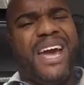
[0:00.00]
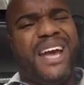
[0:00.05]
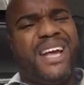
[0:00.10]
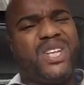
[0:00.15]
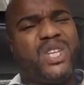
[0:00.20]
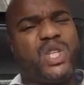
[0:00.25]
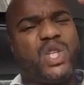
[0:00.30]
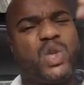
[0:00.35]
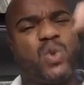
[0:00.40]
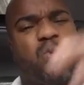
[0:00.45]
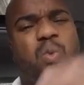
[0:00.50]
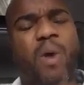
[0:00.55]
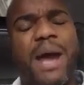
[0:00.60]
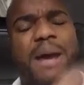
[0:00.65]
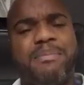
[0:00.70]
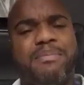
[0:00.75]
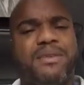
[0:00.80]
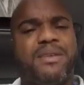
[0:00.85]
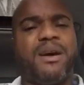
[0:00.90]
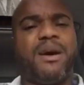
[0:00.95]
and
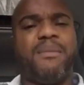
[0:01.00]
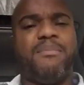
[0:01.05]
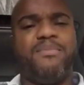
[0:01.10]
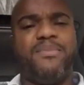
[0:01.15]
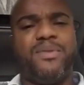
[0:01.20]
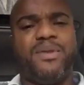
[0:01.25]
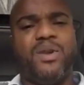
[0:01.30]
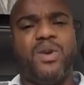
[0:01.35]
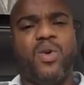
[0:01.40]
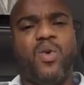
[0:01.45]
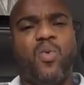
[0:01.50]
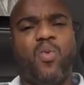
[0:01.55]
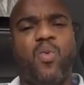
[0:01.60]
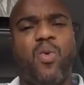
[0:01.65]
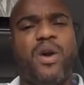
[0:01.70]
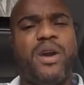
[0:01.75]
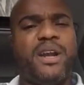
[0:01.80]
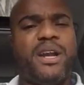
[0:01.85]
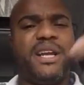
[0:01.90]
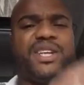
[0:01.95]
swiped up
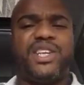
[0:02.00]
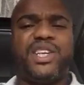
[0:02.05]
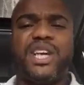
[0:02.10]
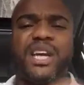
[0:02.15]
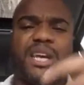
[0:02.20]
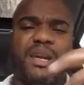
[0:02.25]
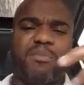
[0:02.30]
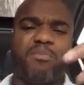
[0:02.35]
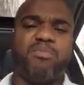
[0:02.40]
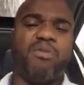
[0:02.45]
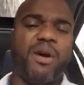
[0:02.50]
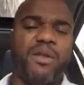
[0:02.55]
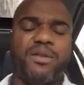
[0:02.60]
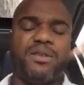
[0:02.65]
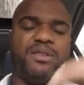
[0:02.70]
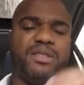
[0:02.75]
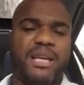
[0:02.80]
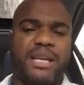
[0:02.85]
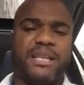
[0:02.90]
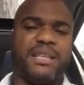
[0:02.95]
one of the chicken
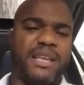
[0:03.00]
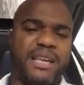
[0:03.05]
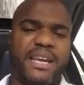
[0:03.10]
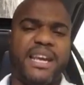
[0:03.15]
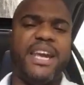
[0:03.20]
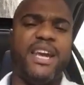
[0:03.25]
brothers that the